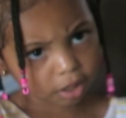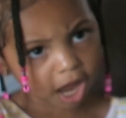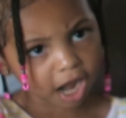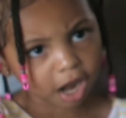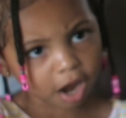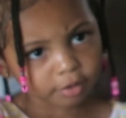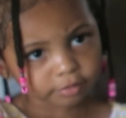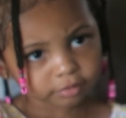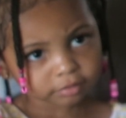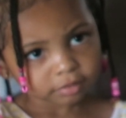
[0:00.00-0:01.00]

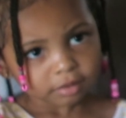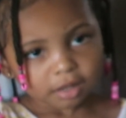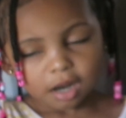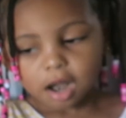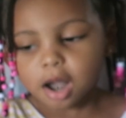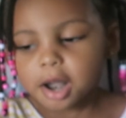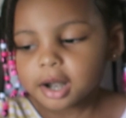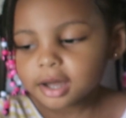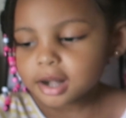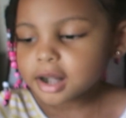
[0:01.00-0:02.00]
Yellow. Say it
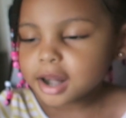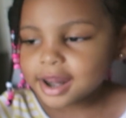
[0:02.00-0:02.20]
loud.